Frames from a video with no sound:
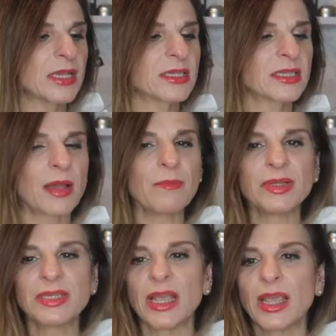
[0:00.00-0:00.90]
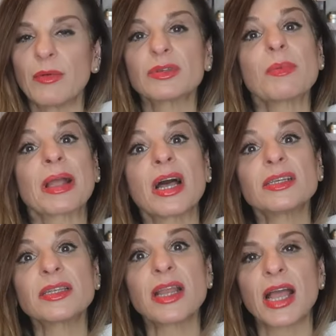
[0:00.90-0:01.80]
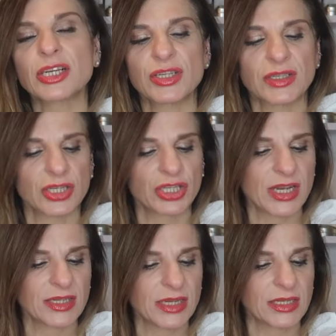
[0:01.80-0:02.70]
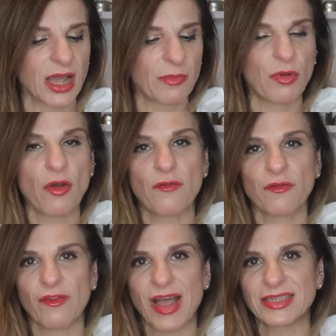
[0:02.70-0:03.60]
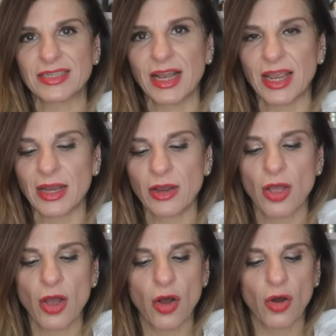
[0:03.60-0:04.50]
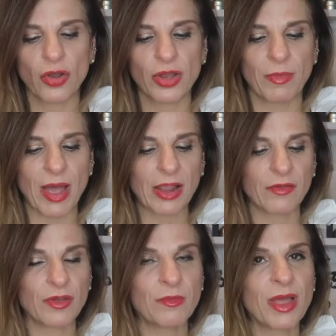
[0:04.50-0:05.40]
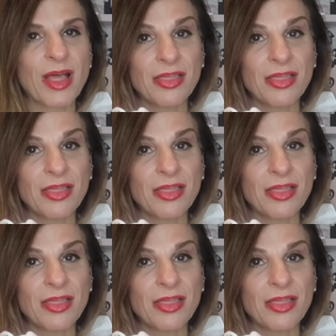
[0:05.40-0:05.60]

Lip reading: Somebody, it was my cousin, actually suggested I put Vaseline on the back of them.